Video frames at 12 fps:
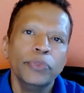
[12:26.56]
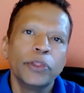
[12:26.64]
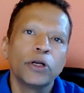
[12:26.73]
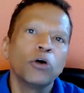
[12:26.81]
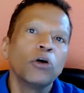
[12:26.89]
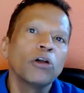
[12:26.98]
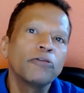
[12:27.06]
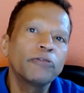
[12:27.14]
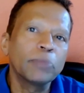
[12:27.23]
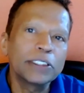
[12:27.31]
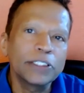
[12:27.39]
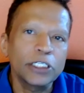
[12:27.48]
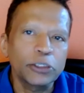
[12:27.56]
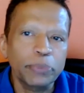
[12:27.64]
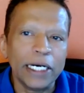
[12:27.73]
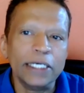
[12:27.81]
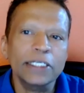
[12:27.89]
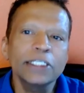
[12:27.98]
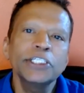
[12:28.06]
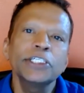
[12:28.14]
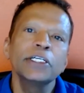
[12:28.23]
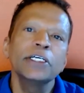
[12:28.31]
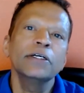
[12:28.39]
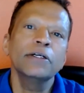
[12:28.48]
The role of a business
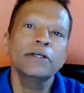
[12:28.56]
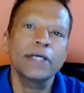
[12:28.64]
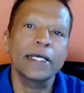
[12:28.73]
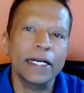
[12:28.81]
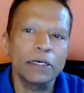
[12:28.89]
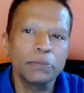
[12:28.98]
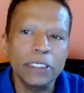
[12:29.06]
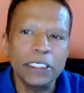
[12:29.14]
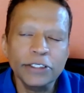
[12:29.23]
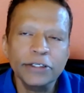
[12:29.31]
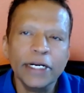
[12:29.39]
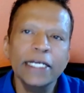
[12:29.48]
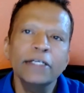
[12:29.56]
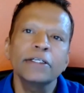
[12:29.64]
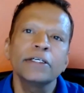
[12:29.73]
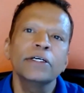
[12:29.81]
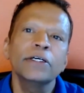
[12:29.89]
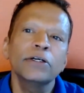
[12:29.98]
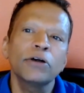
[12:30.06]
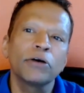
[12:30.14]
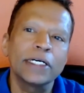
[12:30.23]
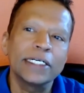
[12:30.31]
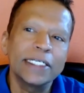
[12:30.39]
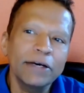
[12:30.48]
practitioner, an administrator,
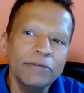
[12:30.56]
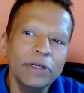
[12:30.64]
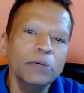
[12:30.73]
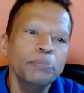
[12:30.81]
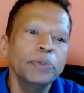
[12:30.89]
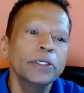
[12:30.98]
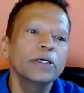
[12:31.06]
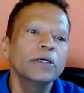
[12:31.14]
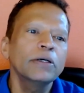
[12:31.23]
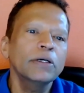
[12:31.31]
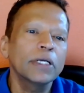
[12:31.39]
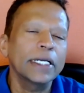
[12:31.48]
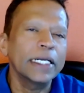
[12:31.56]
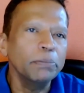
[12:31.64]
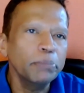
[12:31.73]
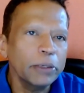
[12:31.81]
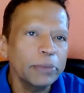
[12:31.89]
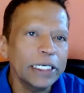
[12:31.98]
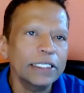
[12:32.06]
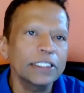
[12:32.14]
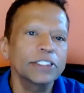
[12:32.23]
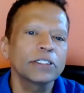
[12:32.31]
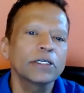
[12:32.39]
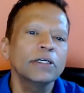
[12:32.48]
or a developer, an
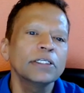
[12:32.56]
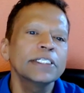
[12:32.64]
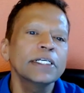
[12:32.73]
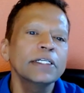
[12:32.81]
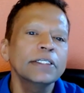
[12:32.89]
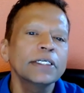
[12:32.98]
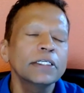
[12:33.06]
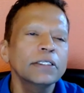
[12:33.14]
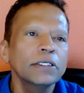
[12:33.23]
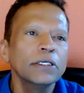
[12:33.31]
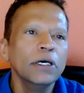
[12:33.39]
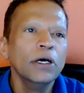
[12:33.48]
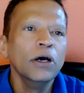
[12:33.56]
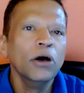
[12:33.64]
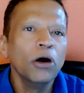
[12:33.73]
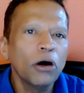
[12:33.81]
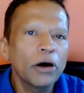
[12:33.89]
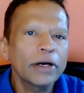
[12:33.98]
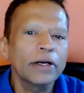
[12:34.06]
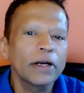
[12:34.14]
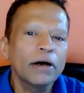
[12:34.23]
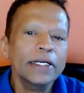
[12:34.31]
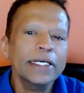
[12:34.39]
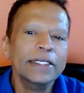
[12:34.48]
implementation consultant, or an
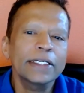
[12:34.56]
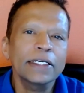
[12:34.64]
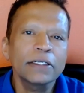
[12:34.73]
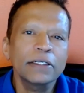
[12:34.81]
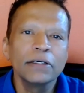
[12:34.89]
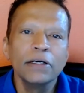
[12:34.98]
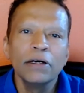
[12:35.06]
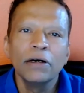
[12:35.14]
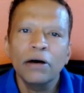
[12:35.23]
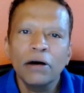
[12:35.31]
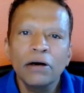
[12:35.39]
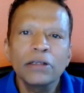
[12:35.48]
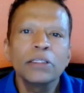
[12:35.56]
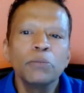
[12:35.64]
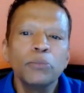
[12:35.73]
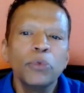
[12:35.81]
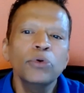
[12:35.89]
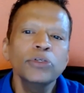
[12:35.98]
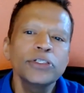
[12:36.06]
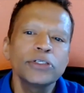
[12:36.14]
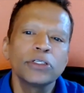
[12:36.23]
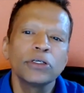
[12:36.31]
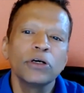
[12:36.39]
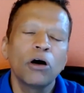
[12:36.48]
architect are the
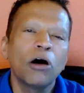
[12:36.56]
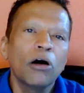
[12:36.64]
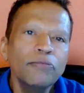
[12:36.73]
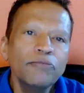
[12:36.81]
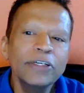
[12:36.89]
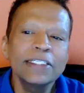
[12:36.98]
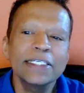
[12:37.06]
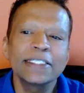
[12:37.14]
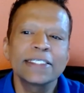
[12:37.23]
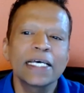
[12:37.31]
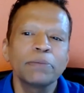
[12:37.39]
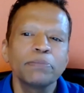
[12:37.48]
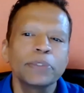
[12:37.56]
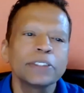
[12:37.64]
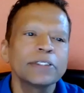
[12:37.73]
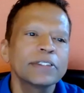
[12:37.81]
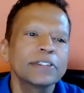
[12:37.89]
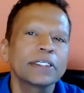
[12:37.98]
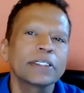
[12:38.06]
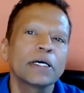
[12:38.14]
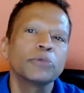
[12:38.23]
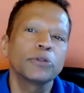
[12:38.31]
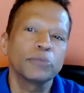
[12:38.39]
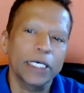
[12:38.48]
most obvious examples that
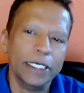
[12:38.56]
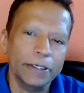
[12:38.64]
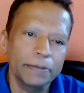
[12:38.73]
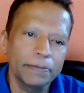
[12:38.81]
come to mind.